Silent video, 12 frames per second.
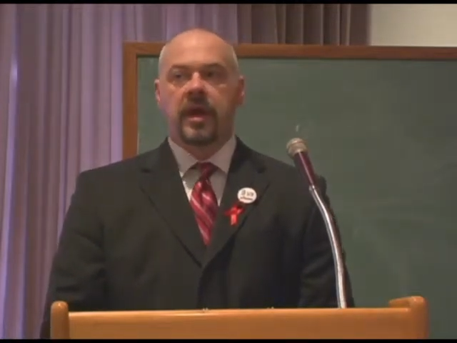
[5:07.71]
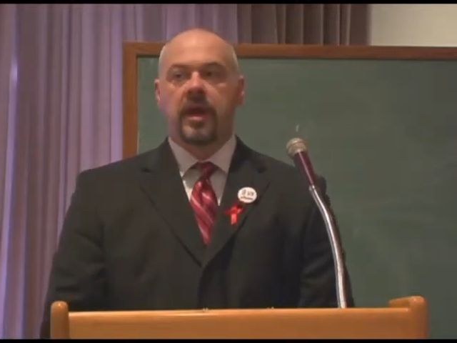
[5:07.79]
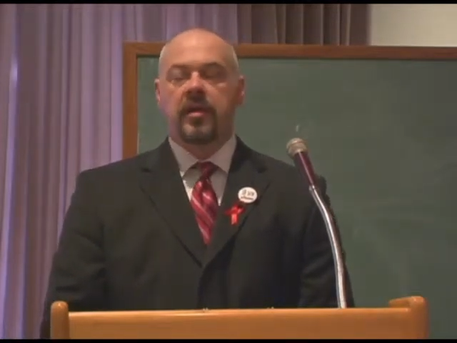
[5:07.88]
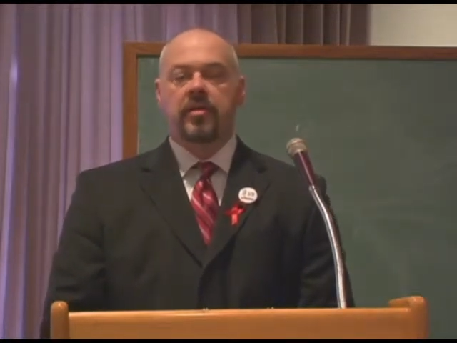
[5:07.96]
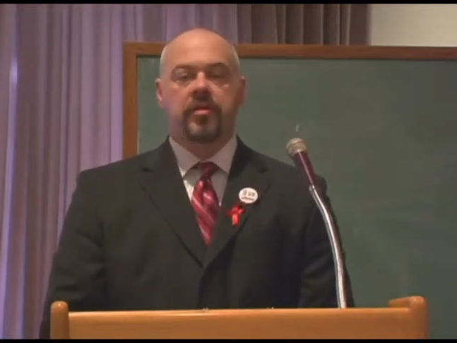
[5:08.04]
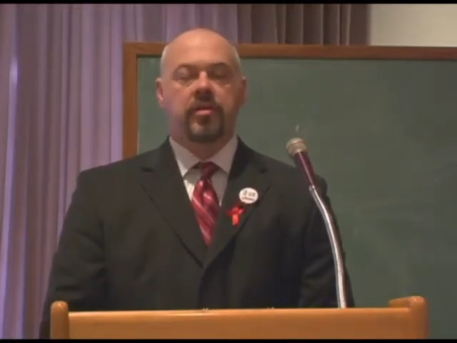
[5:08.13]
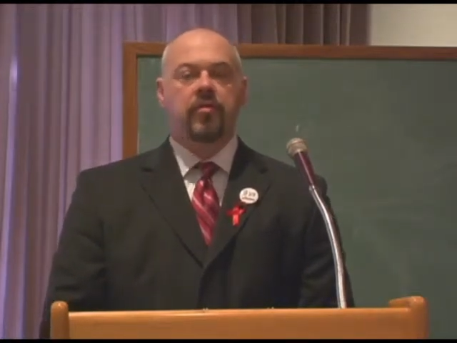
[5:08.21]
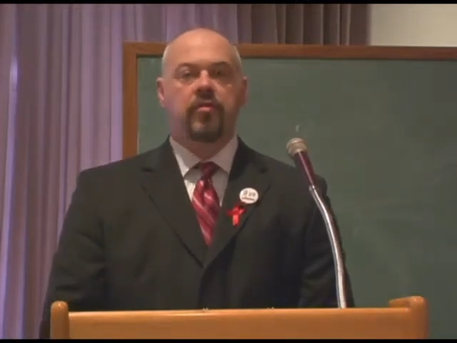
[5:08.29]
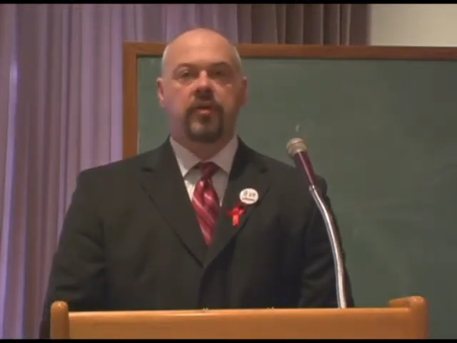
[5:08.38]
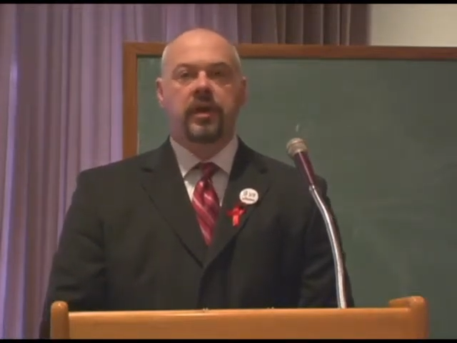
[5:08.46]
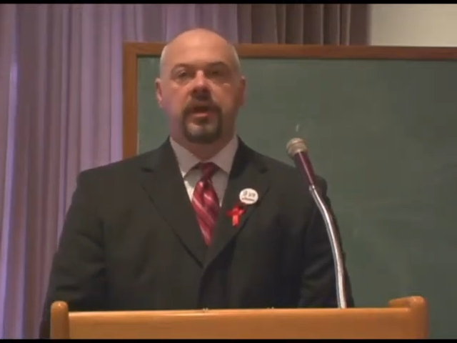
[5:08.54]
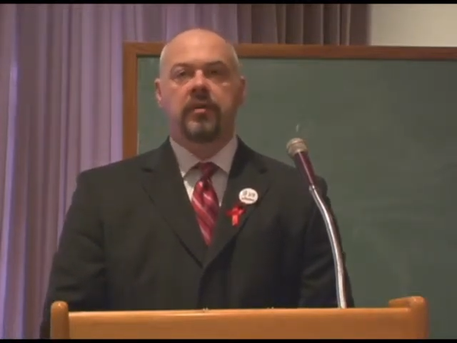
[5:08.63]
And so
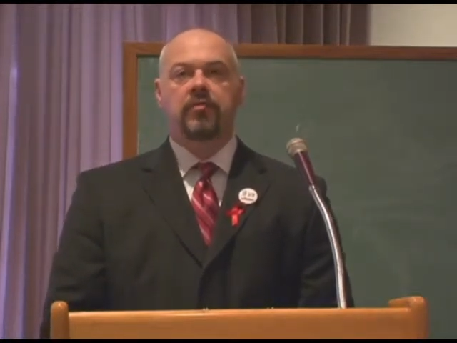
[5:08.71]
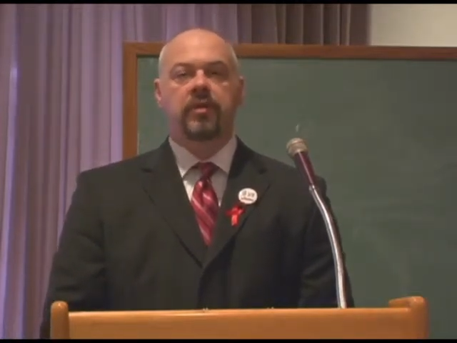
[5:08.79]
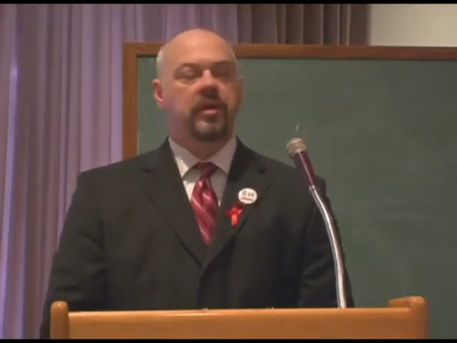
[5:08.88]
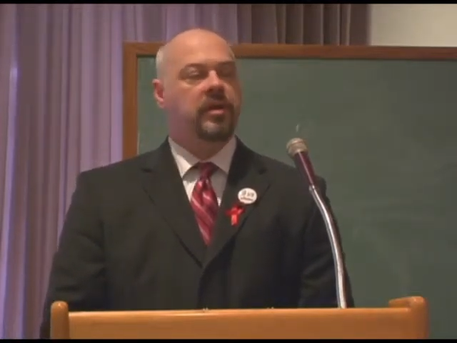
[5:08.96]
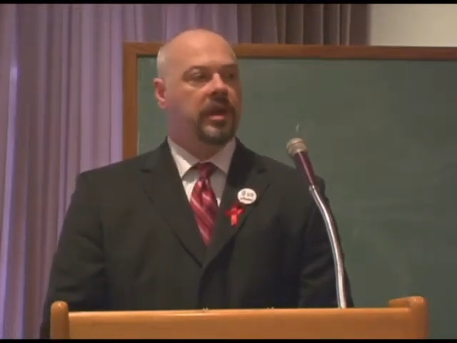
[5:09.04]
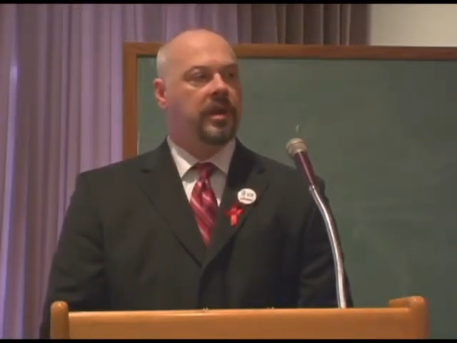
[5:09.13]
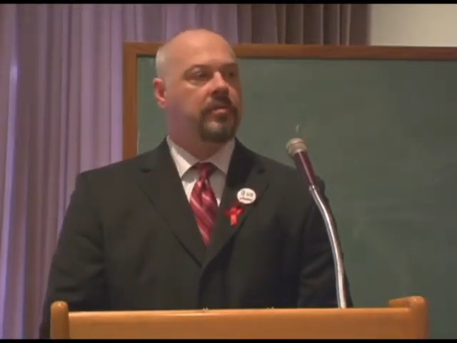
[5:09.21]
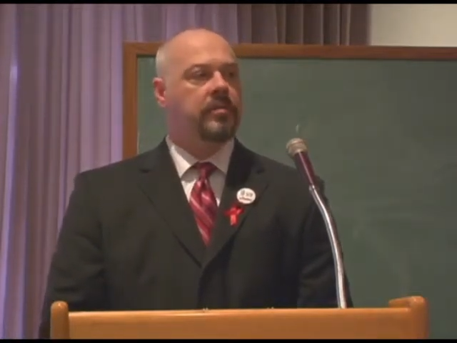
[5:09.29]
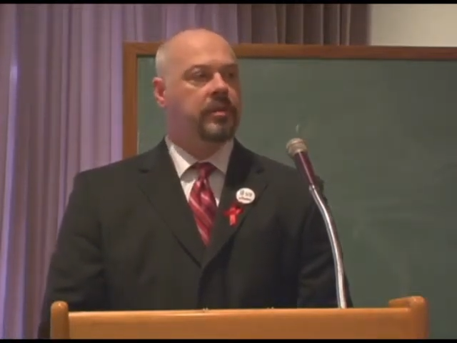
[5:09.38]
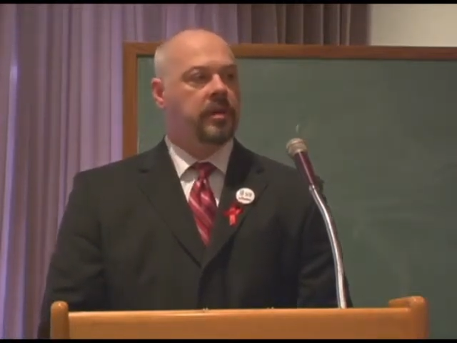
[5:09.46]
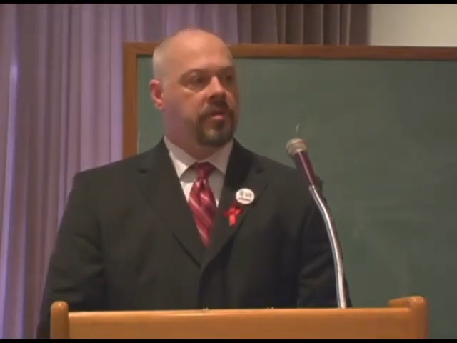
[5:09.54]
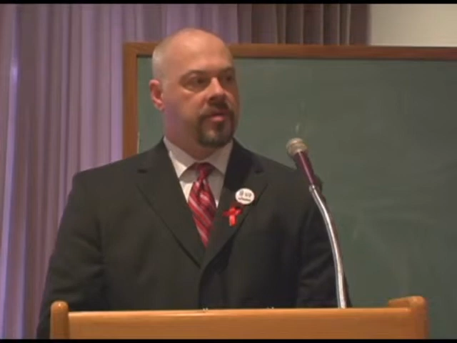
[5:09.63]
we reclaimed
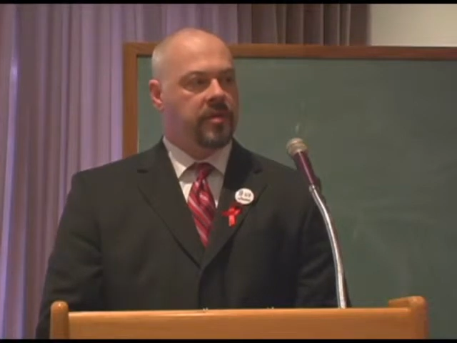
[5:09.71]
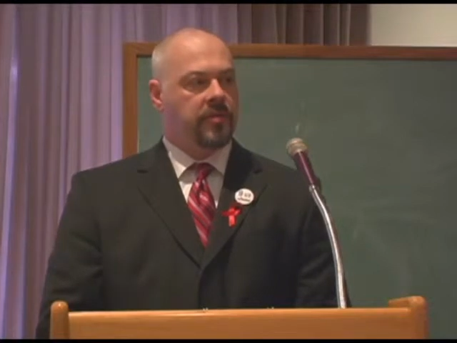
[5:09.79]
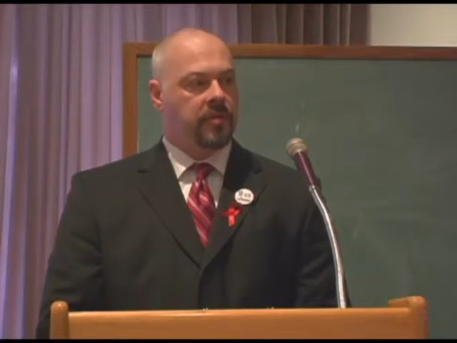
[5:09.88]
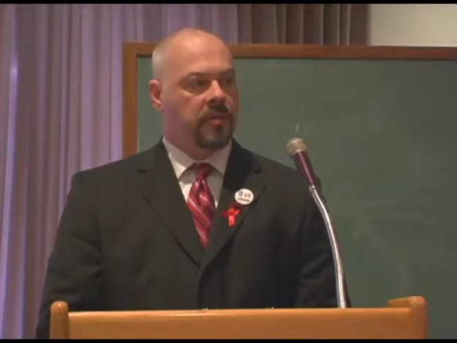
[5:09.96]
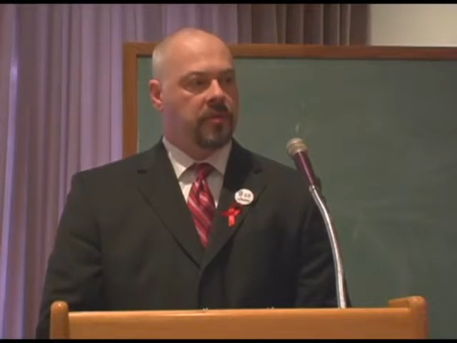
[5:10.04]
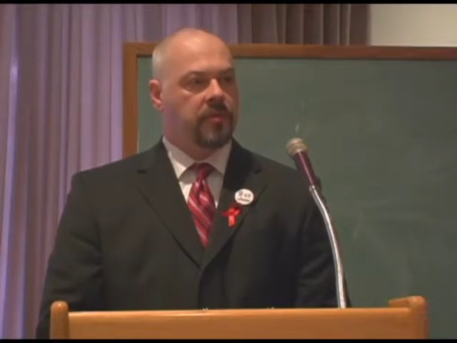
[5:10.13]
the symbol.